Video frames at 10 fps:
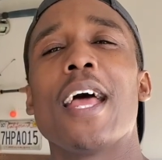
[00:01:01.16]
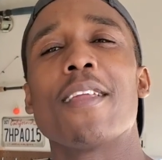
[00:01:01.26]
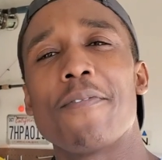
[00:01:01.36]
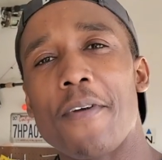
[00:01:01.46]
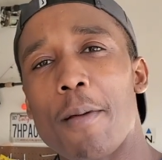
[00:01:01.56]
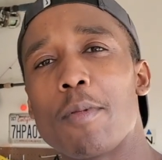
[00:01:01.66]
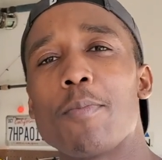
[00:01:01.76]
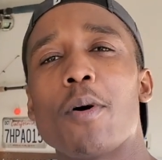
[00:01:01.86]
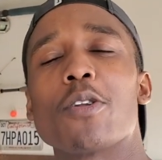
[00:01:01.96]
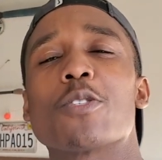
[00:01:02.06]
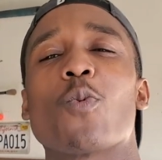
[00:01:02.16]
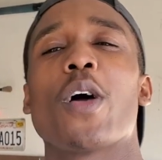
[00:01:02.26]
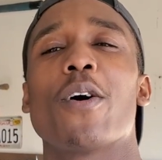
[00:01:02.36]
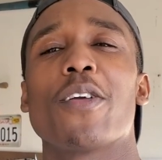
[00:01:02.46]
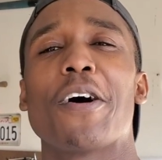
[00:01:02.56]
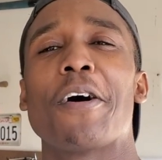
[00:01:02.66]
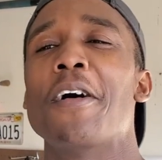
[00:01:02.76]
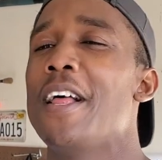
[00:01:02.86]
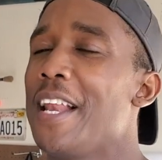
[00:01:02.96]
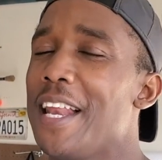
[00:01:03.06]
and the family boat as well, y'all.
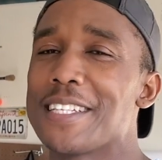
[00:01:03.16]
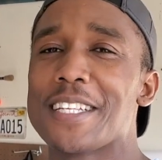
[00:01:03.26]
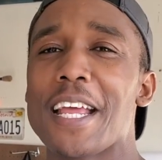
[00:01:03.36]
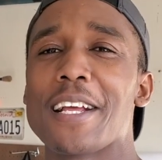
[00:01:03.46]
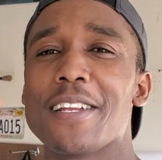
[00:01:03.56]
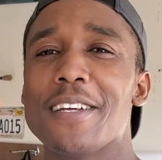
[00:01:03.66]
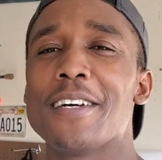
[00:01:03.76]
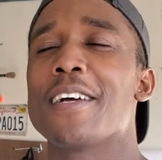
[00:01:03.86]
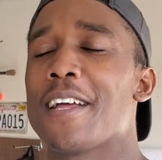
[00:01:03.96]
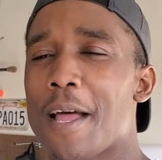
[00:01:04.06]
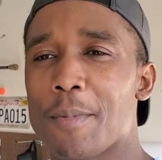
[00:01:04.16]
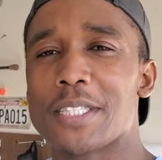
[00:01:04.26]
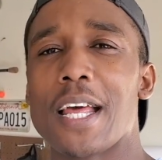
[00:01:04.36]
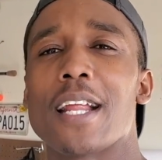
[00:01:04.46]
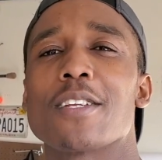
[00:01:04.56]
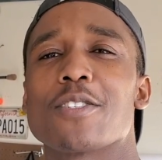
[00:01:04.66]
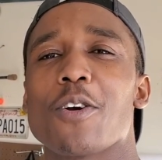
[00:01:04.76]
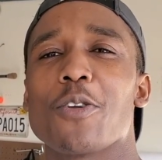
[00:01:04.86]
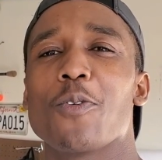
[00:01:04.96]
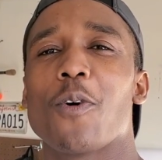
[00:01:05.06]
Let's take a look. I'm excited to
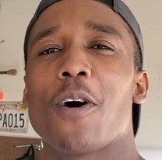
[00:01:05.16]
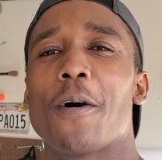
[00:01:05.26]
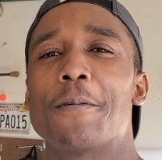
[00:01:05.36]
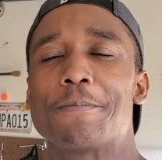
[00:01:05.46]
show you all.